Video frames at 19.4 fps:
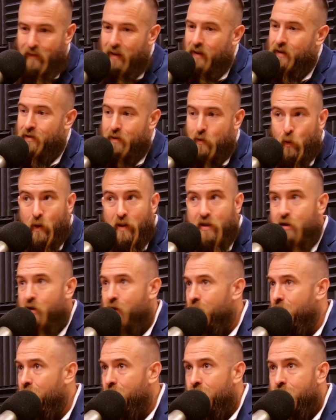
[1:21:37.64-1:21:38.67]

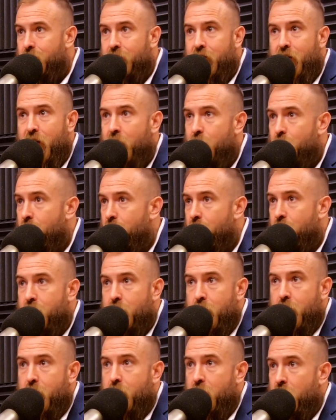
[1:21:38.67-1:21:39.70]
Switzerland's got really
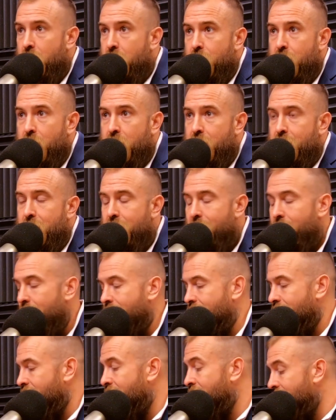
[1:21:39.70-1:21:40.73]
good.
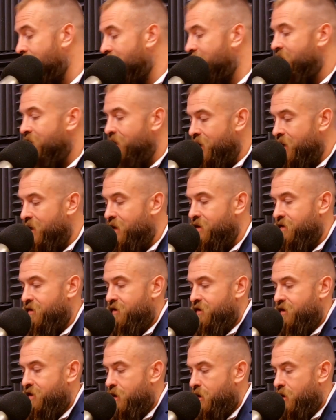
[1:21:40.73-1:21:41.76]
Like the thing
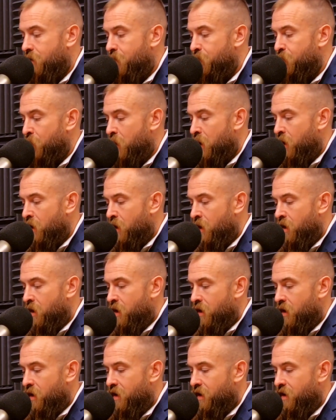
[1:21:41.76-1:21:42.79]
is that
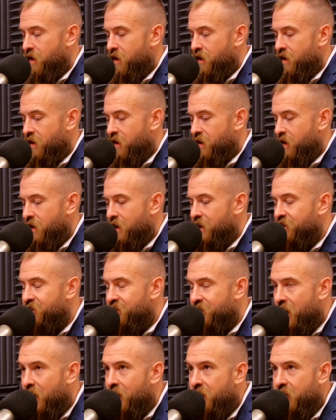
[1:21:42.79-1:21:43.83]

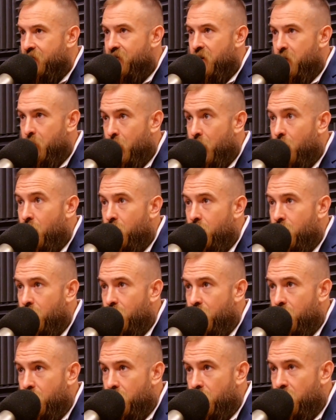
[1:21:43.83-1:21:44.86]
it's not even about
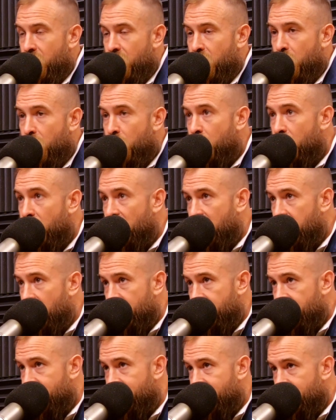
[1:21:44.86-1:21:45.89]
good
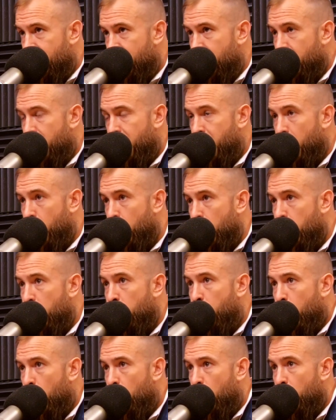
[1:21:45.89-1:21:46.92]
legislation and
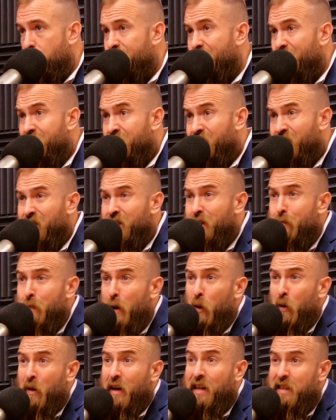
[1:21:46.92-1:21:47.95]
good rules. It's just
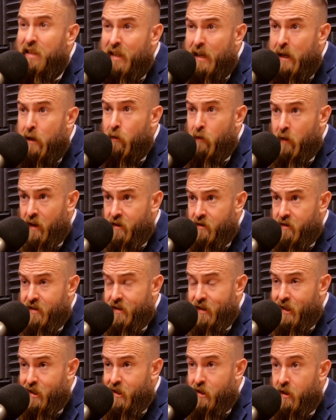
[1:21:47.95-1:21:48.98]
about clear
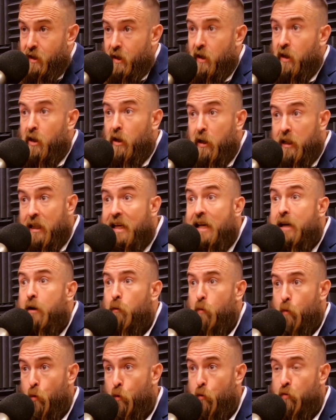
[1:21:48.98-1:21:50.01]
legislation and clear
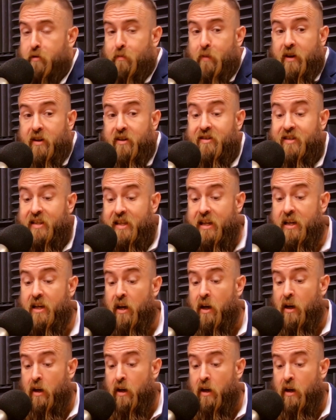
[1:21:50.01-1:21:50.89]
rules, because then